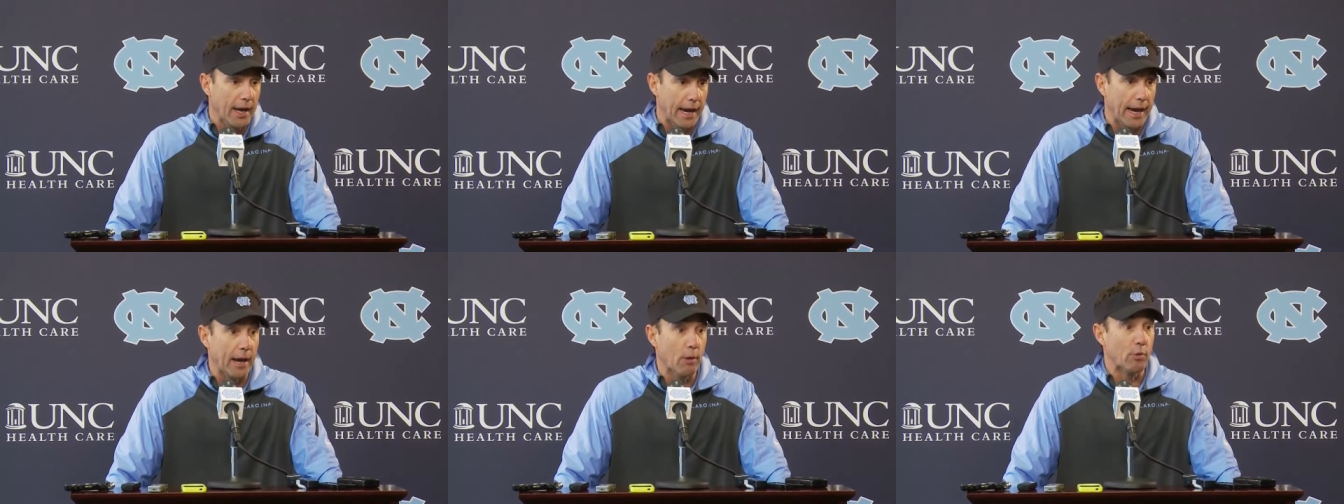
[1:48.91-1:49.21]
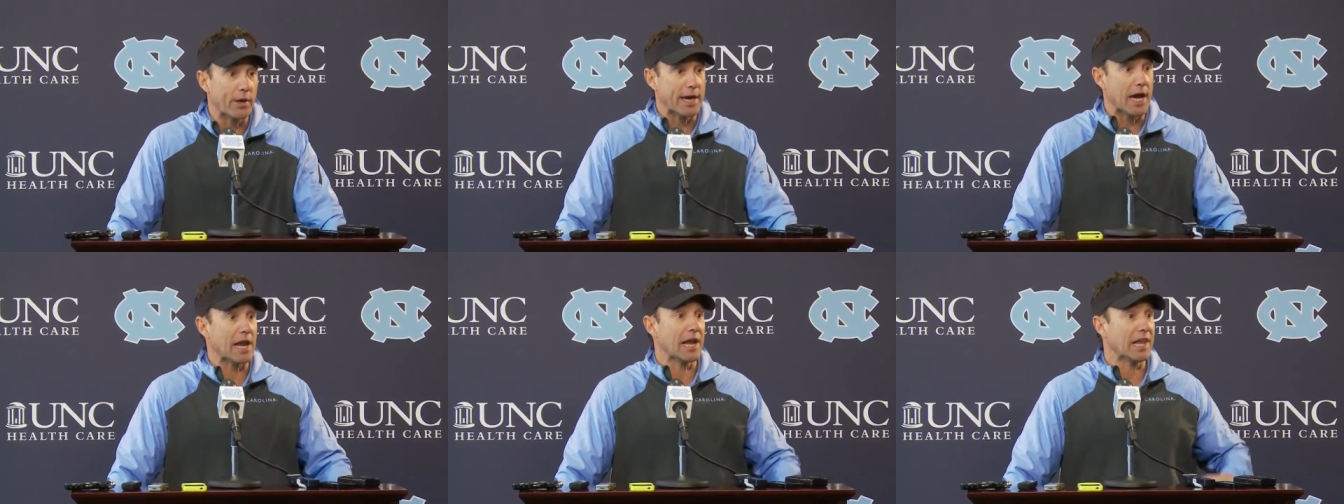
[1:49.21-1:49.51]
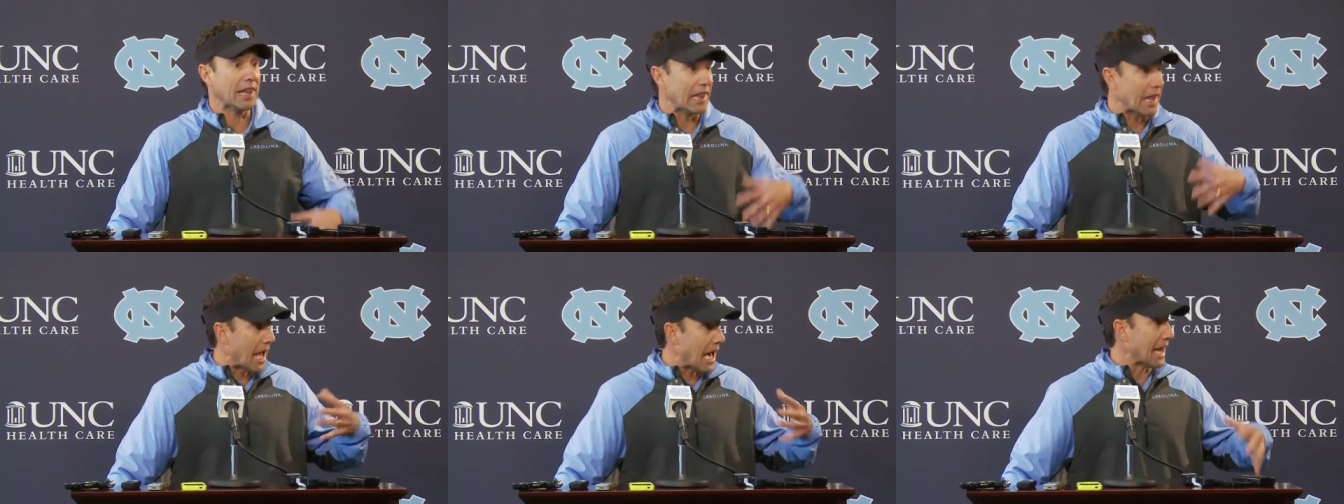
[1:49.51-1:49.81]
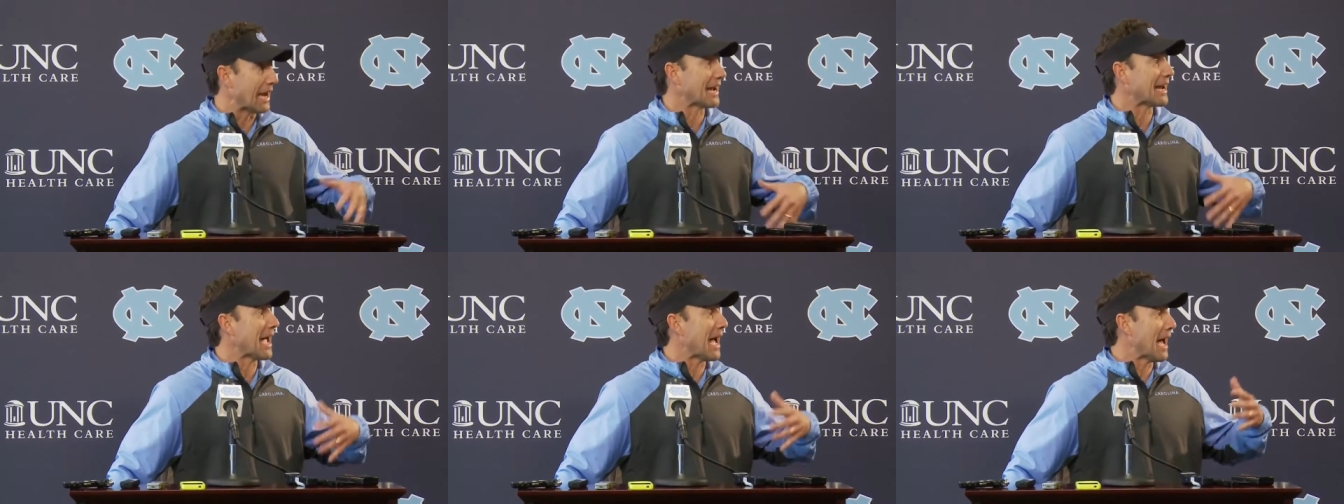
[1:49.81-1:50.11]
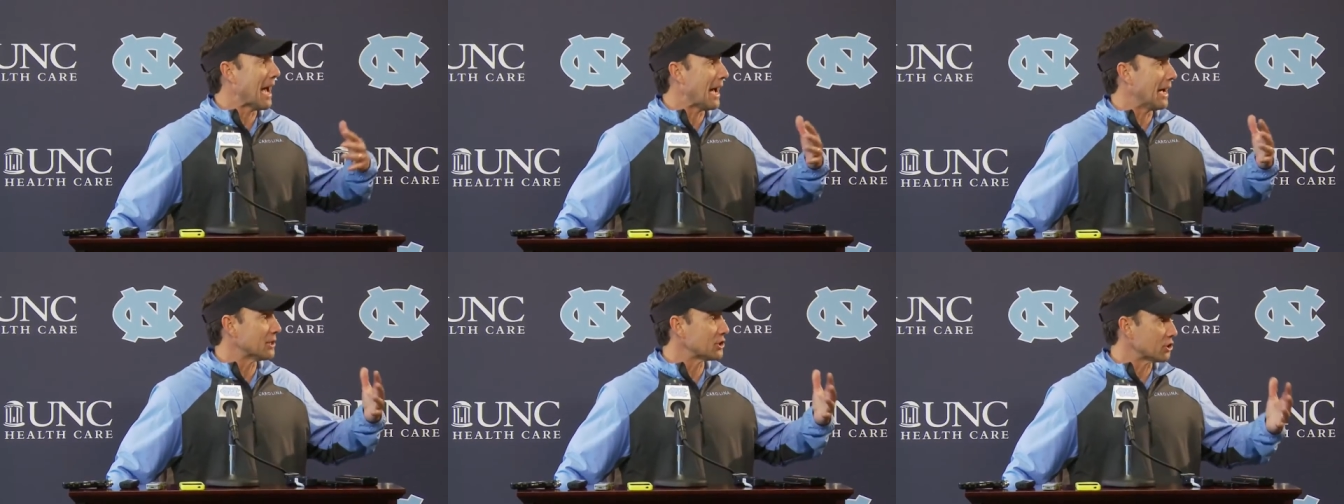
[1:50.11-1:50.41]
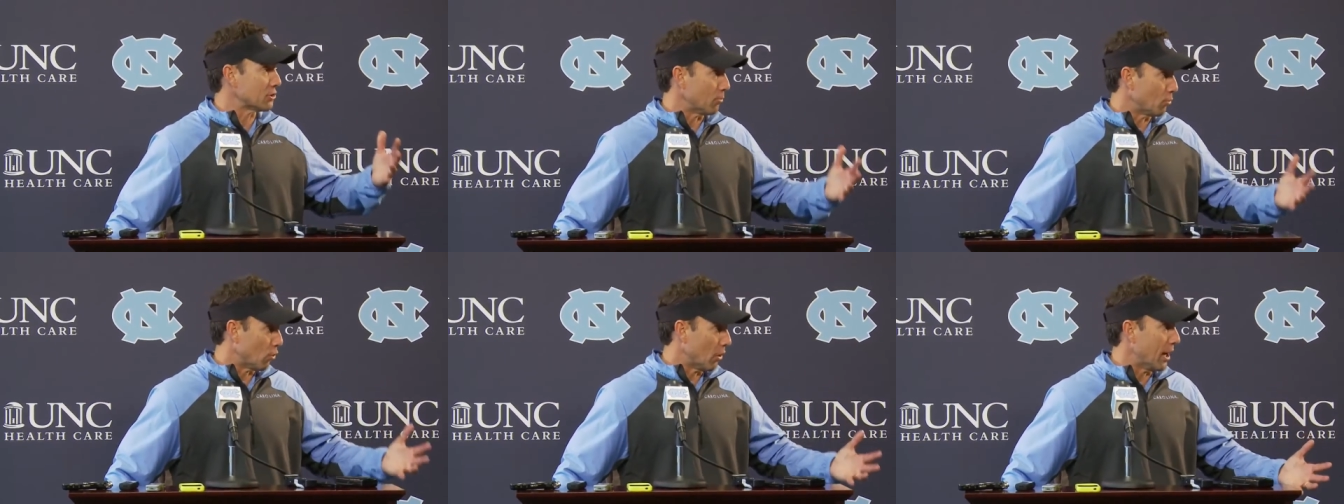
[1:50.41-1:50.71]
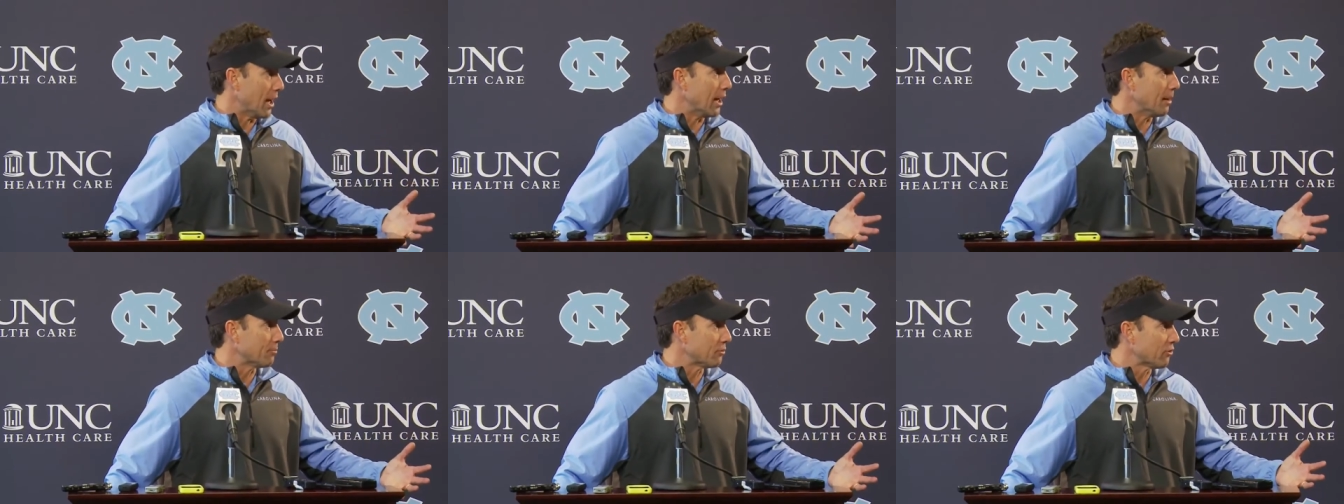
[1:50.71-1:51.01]
And we got a lot of guys, some
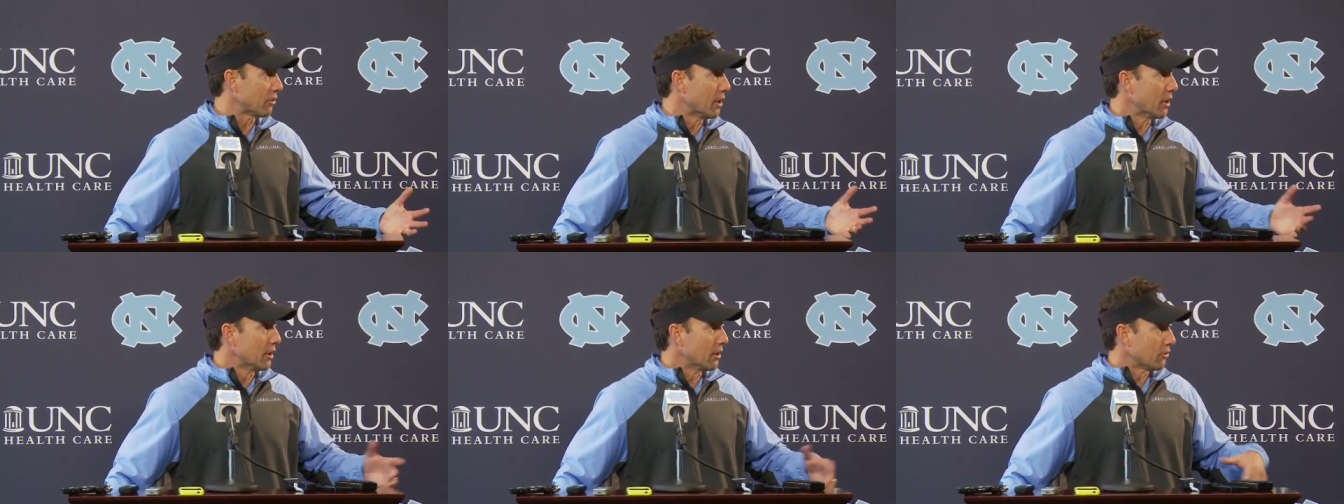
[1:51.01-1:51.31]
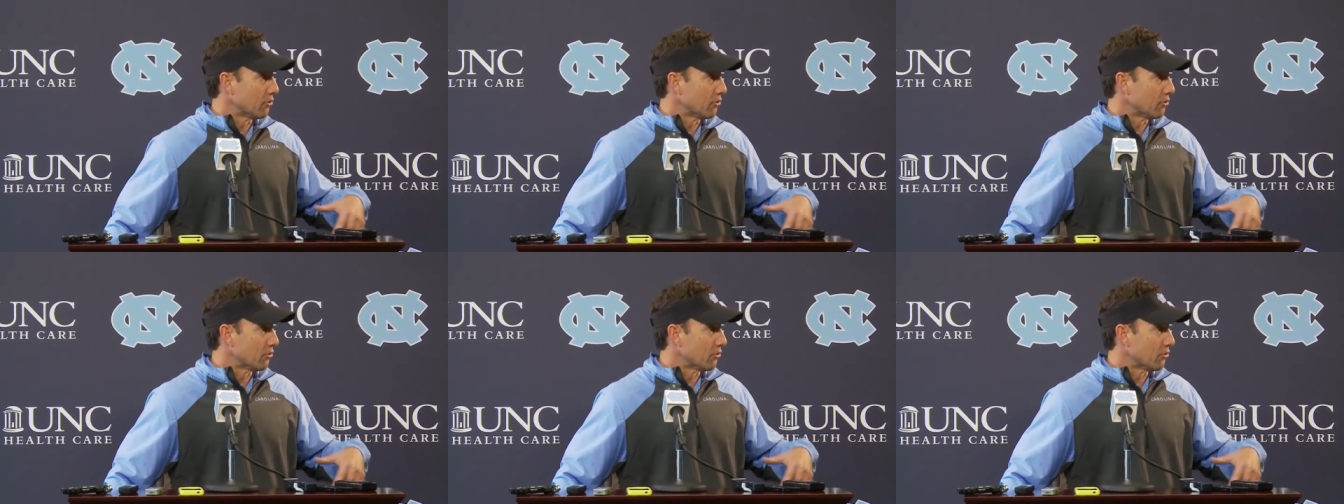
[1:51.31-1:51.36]
reps.